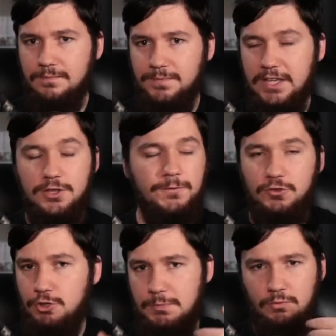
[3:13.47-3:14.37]
in the
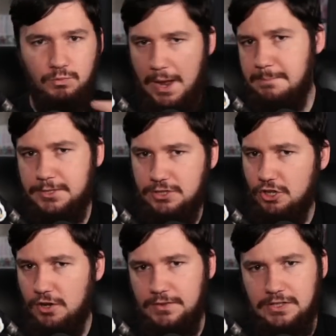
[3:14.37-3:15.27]
form of web
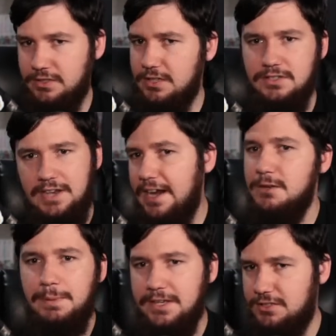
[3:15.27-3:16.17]
servers and database